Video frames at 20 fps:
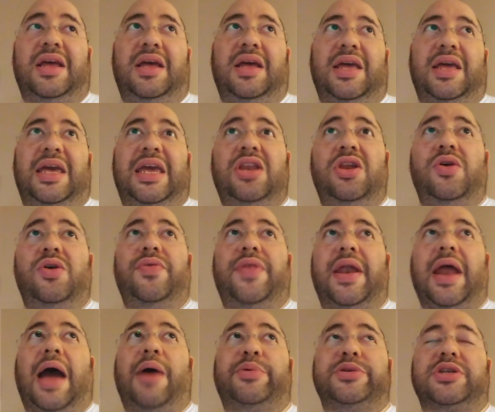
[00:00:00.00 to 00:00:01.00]
He knew that
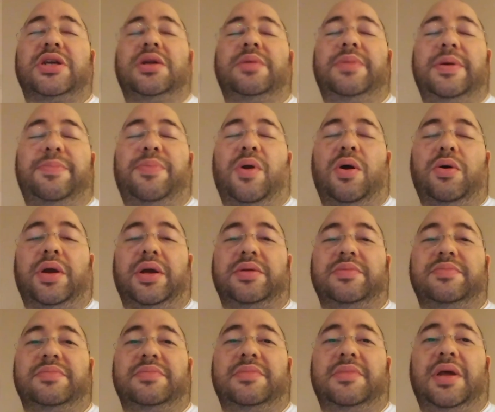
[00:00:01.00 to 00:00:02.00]
I was going to be
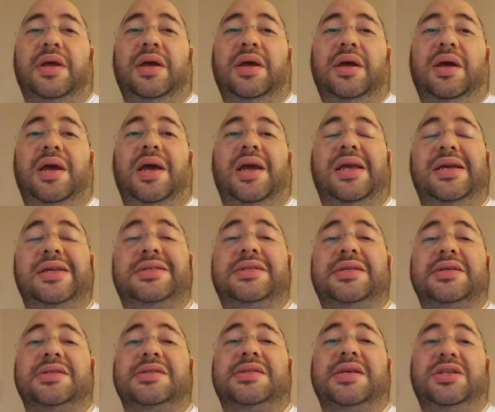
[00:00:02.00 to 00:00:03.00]
broken, and He
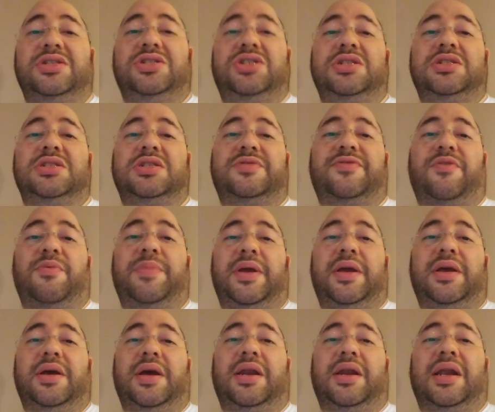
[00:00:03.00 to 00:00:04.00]
still sent Jesus for
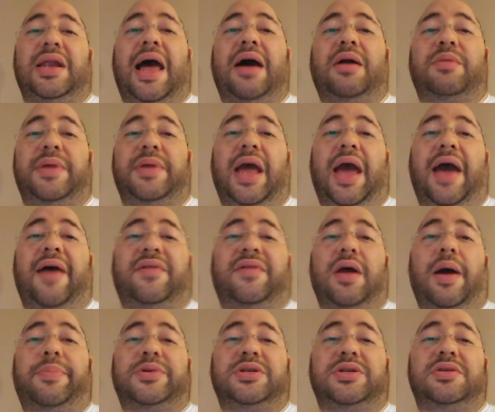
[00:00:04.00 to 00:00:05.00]
me and allowed me to have an
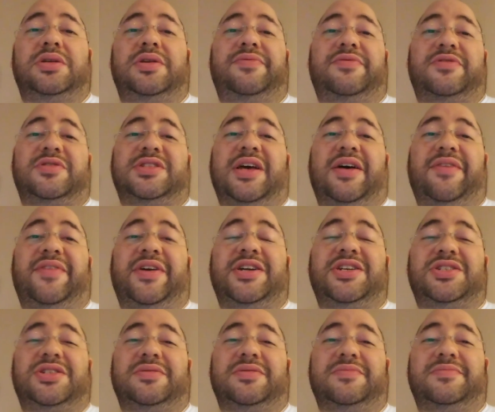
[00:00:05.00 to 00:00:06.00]
opportunity for
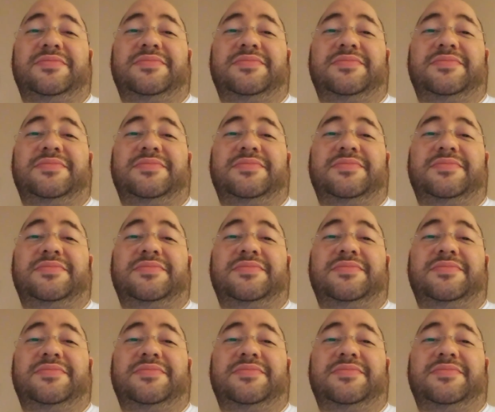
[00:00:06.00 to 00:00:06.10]
salvation.